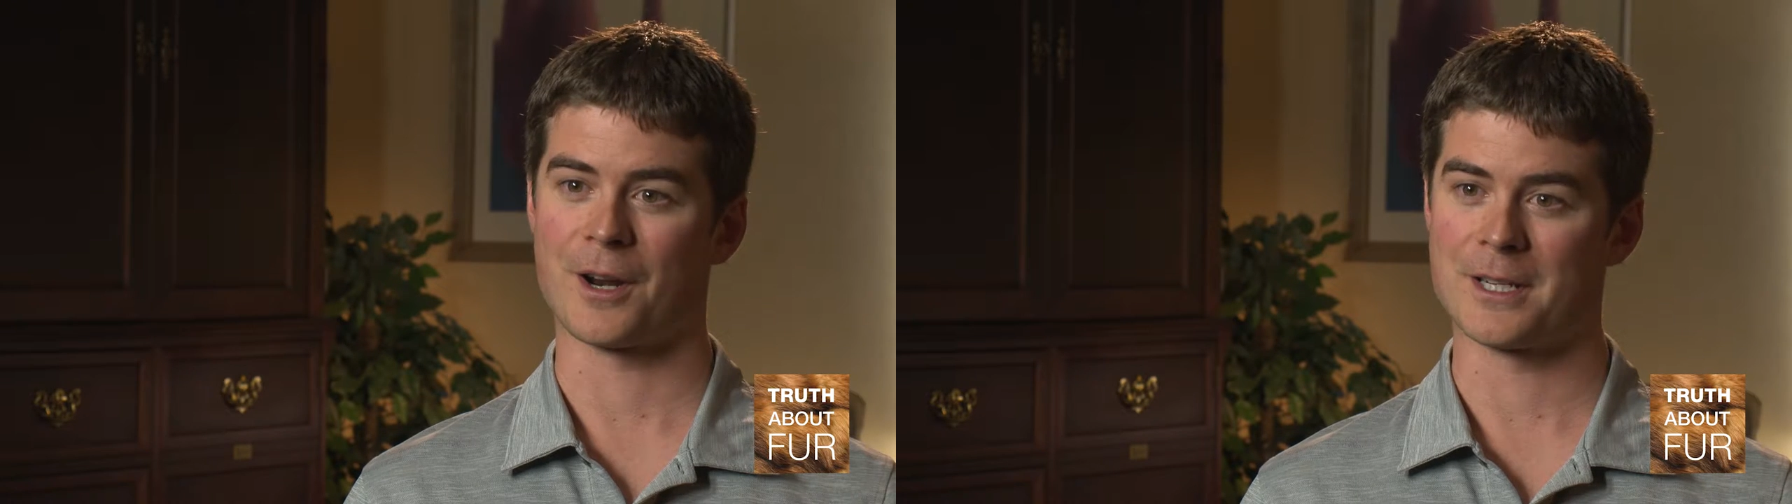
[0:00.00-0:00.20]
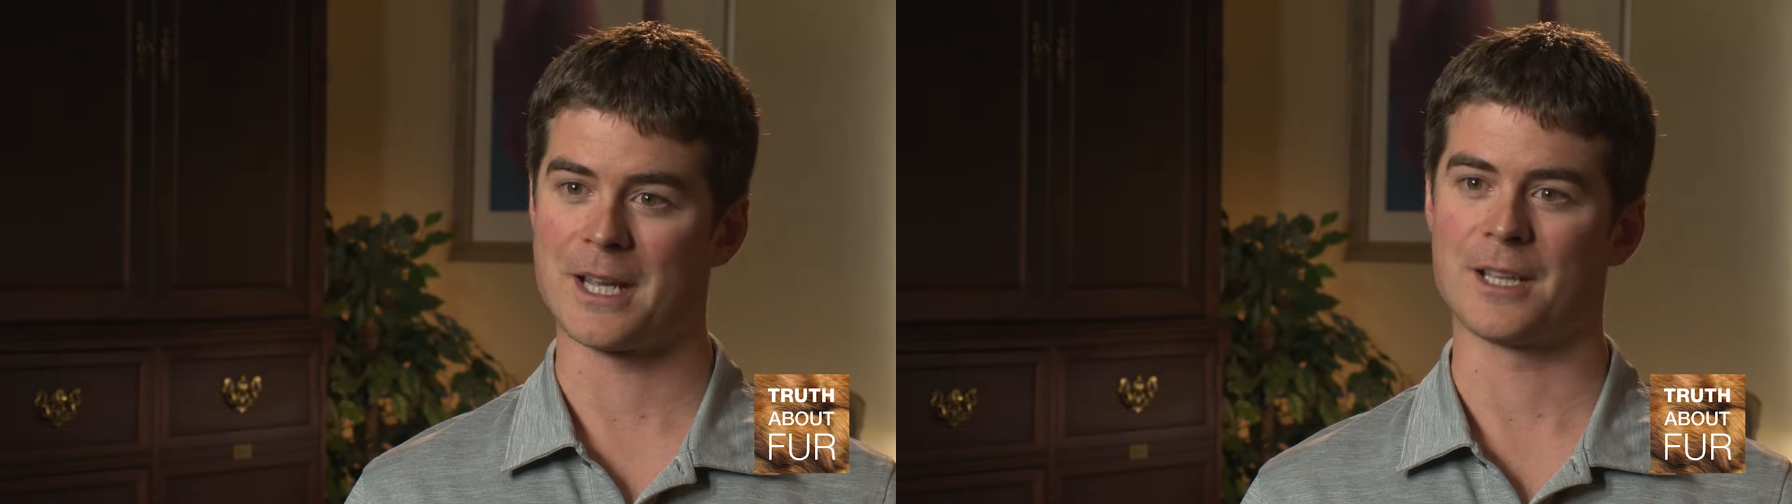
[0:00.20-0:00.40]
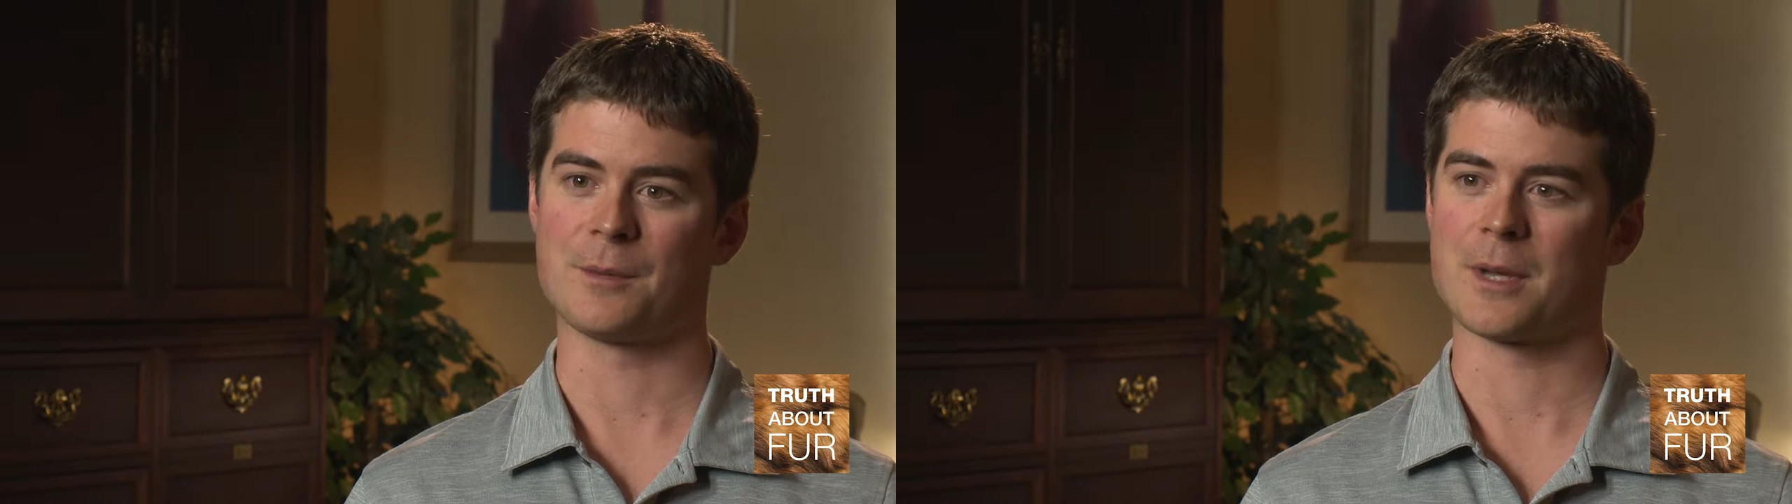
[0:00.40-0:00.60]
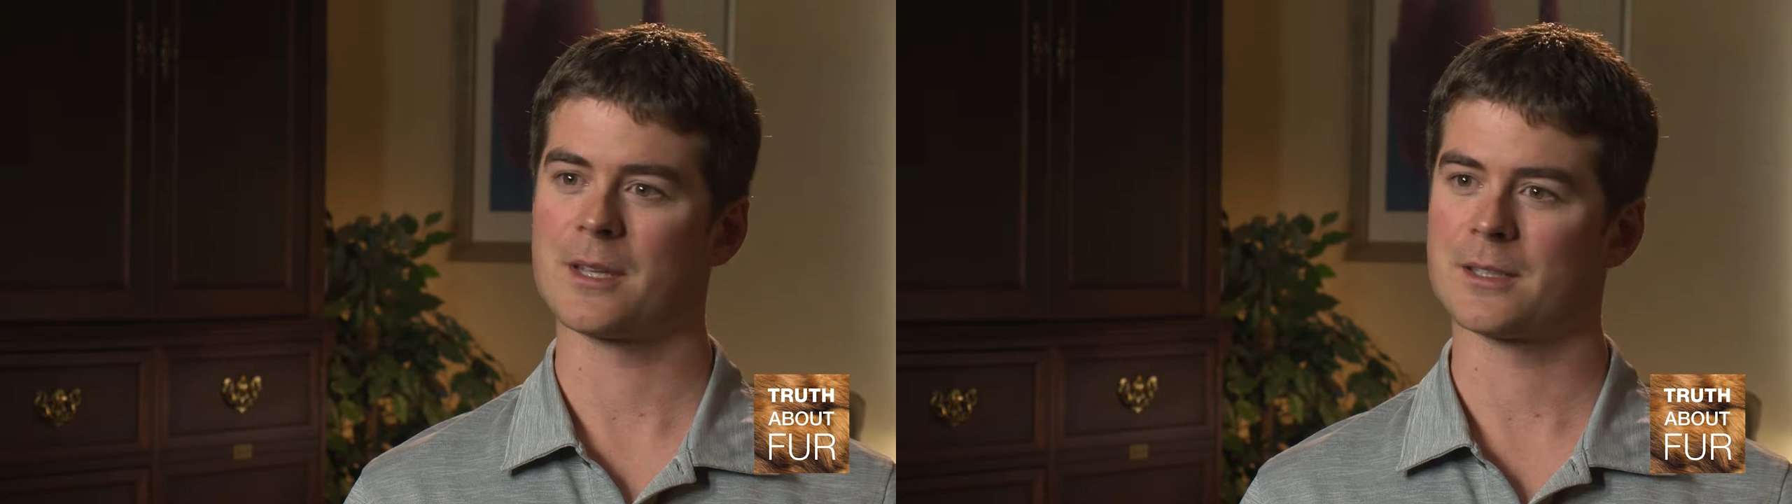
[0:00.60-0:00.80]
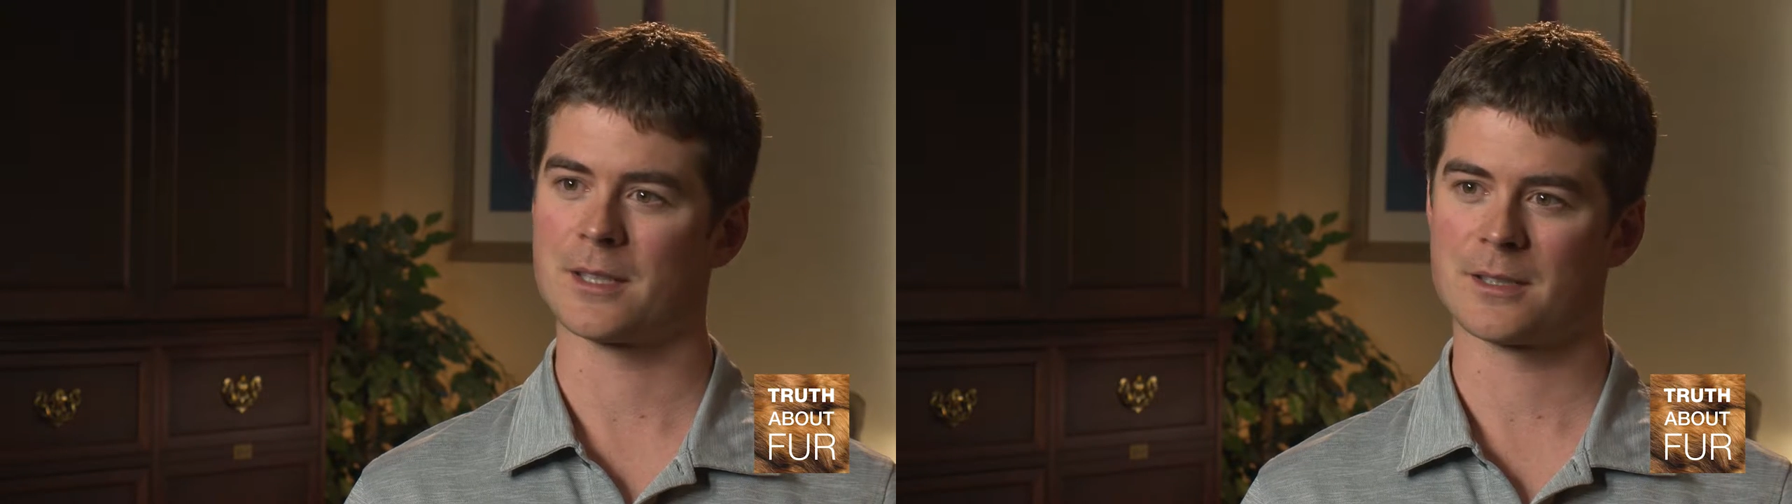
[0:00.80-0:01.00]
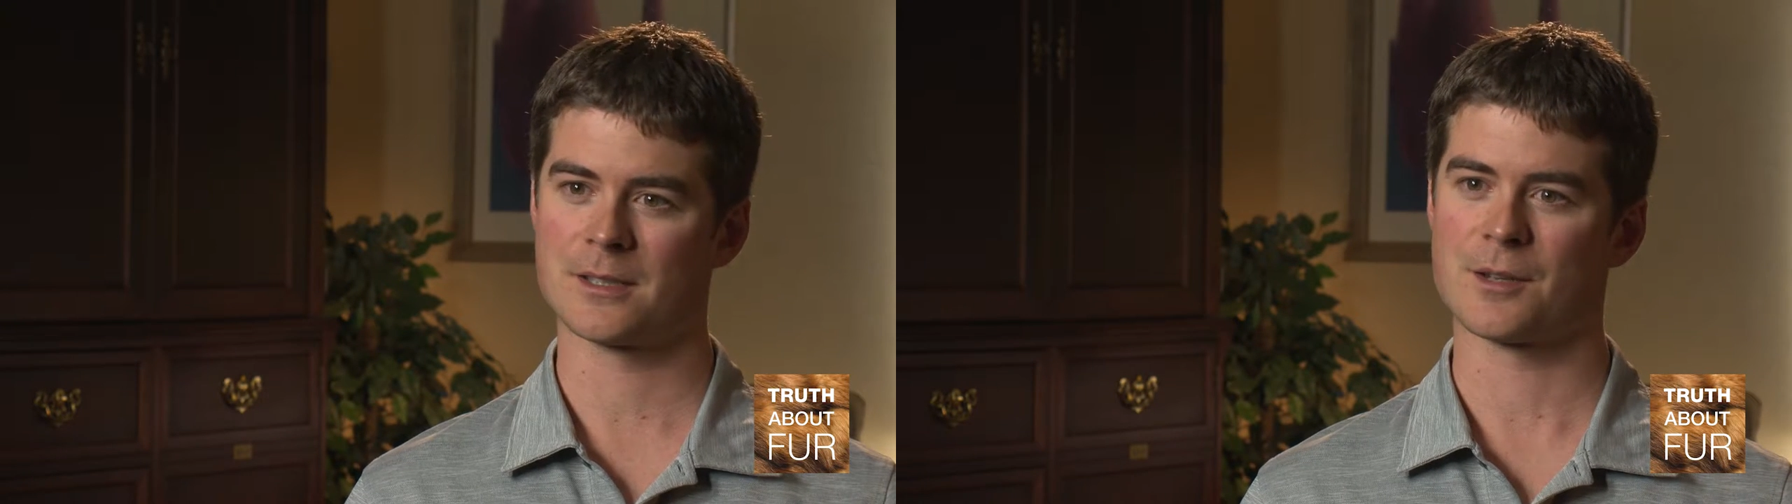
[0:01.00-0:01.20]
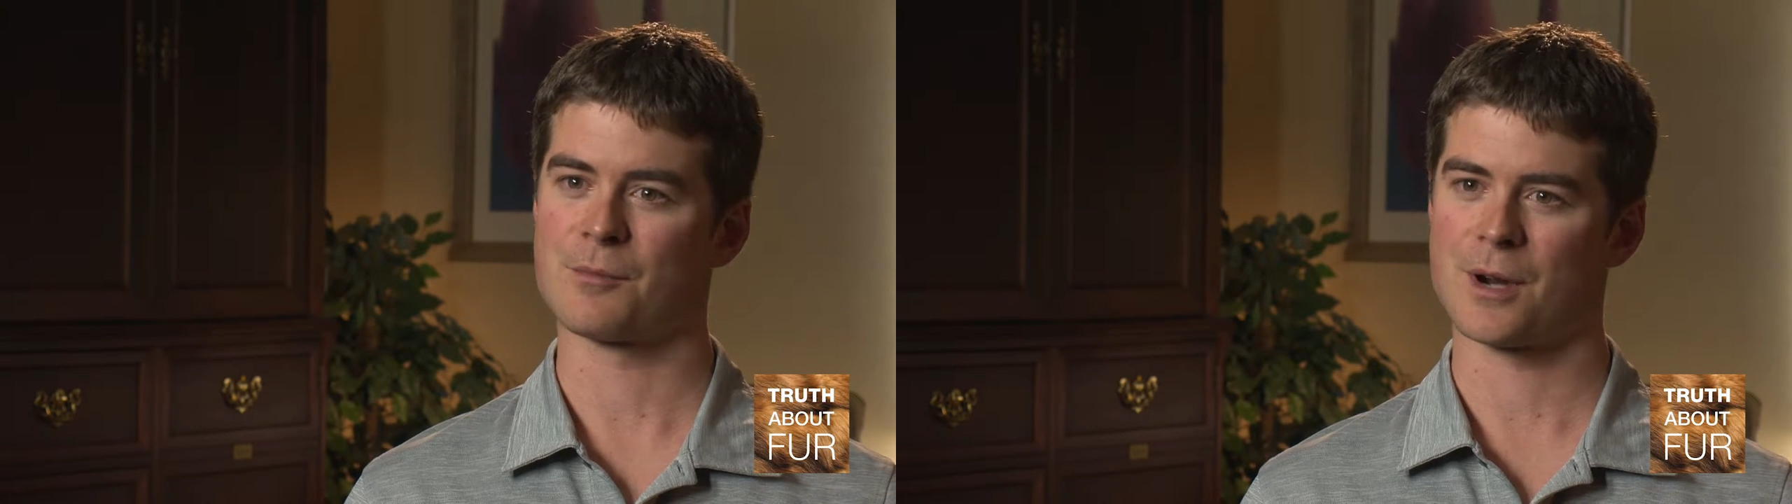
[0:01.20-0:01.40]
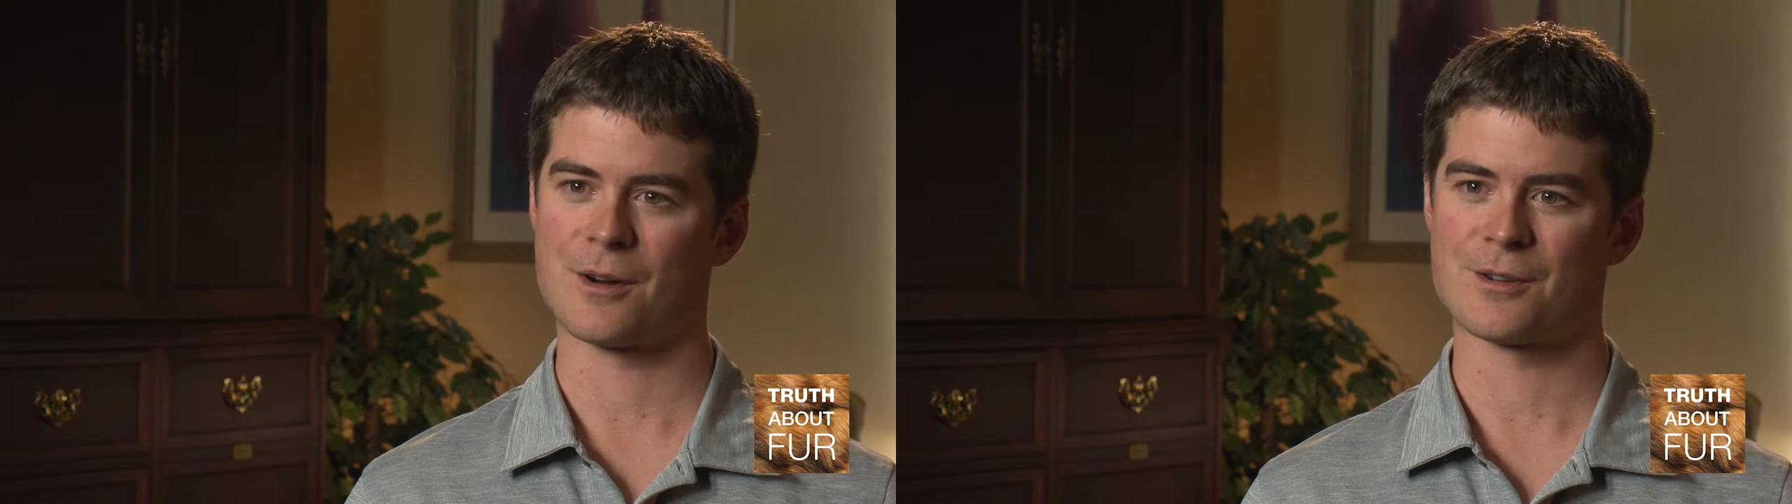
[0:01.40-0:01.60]
on a daily basis
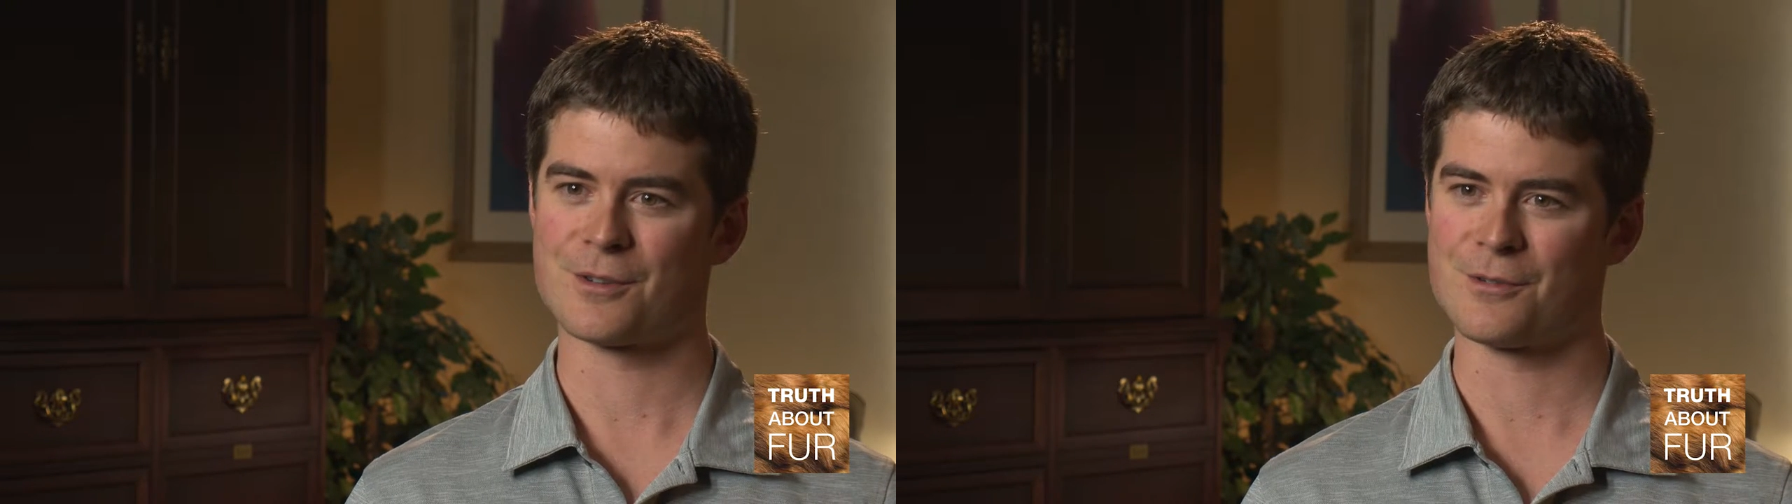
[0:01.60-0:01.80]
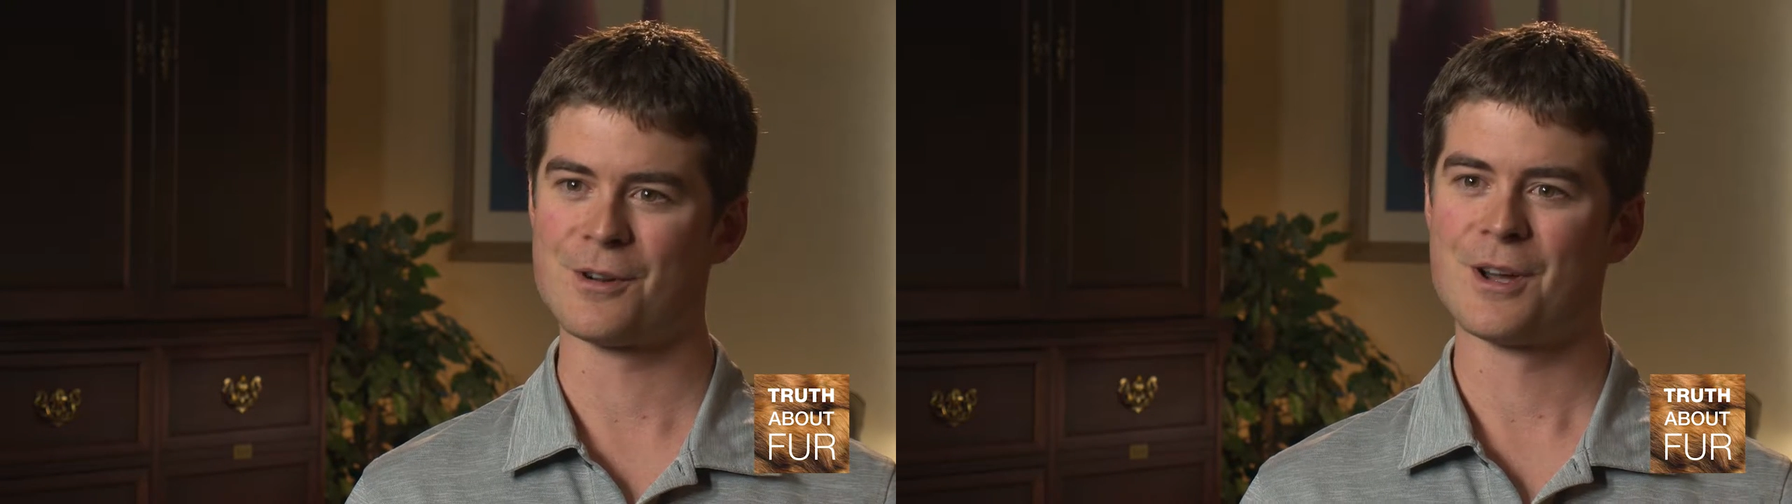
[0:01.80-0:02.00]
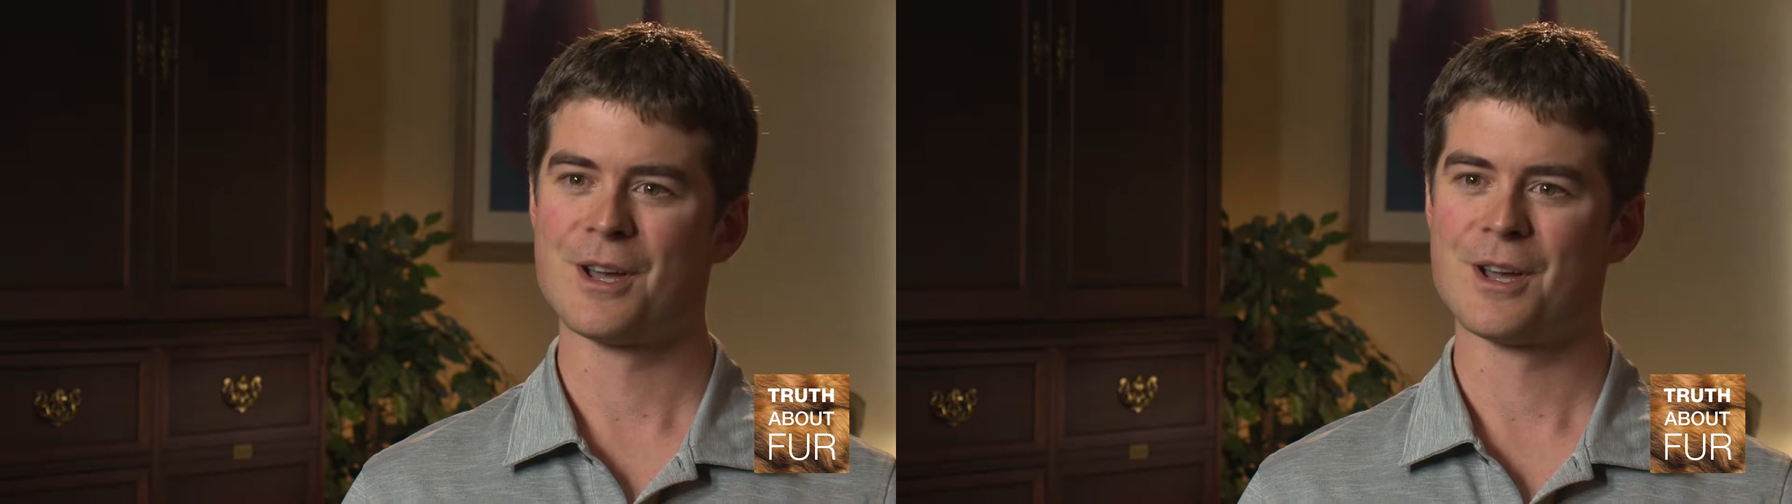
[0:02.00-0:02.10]
compared to